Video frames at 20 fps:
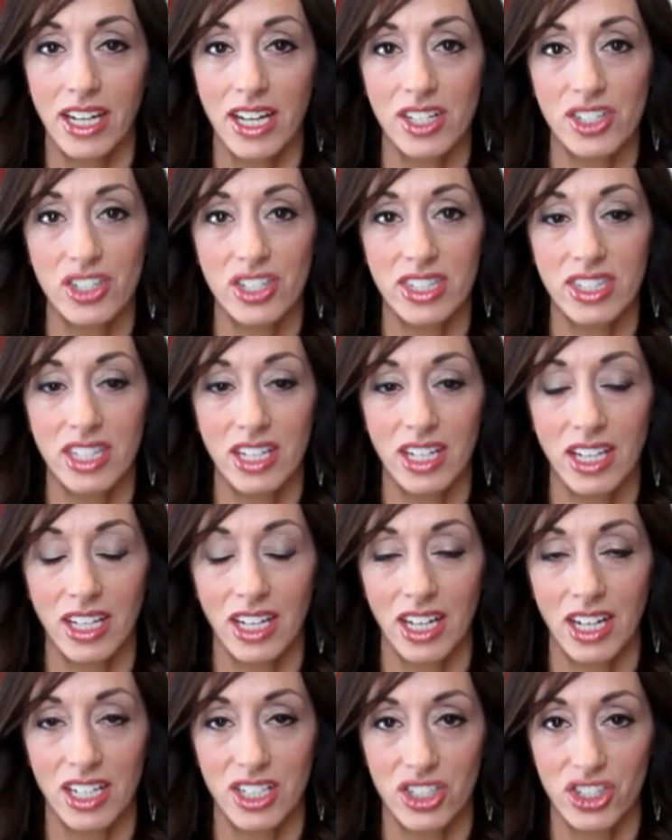I just didn't
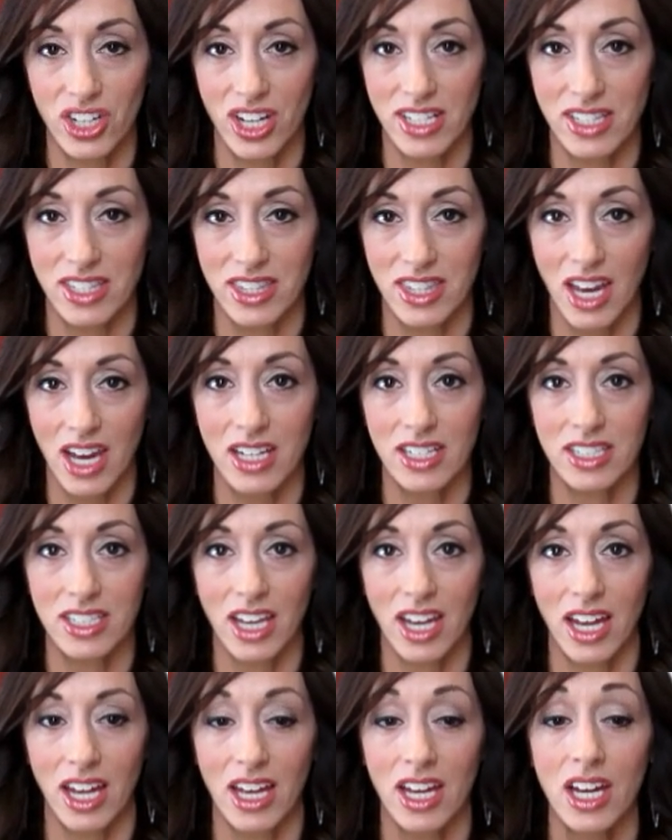get a chance that
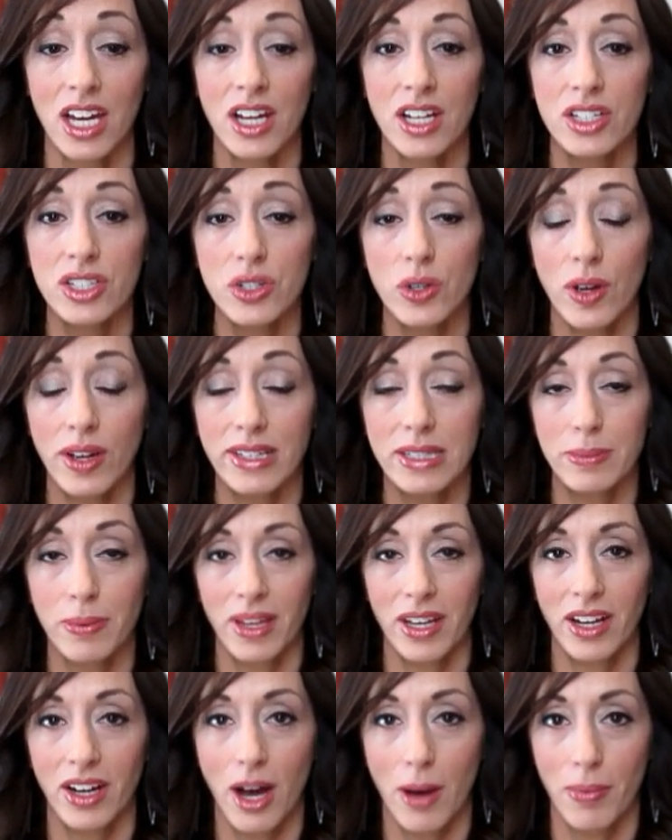day to
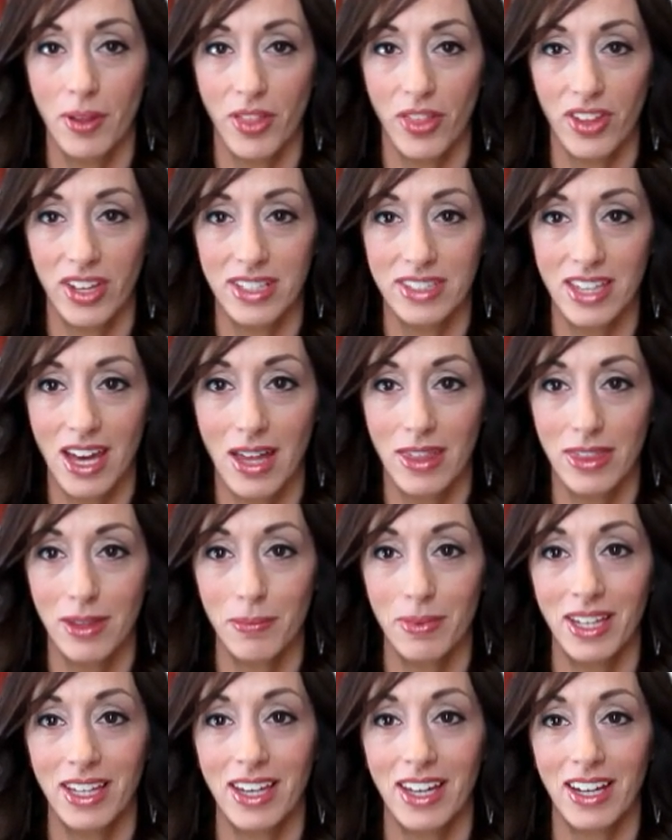explain a couple things at the
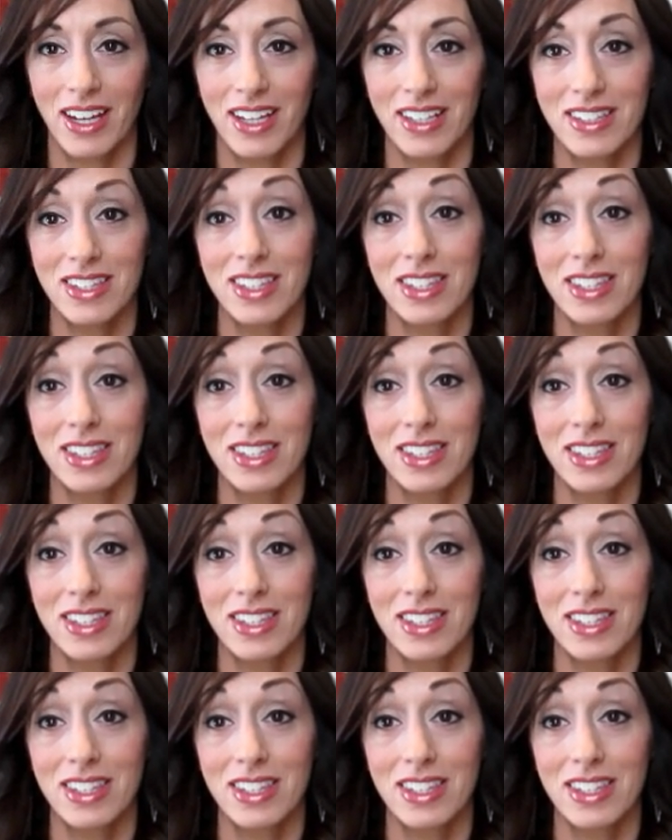beginning,